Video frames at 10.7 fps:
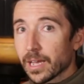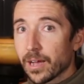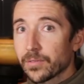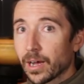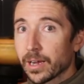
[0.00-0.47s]
to
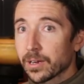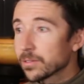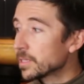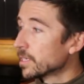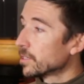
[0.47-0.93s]
have
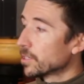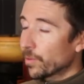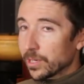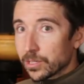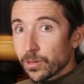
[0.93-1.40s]
irons,
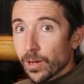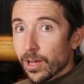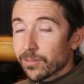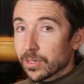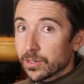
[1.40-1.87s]
so I do
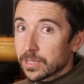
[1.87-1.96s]
have a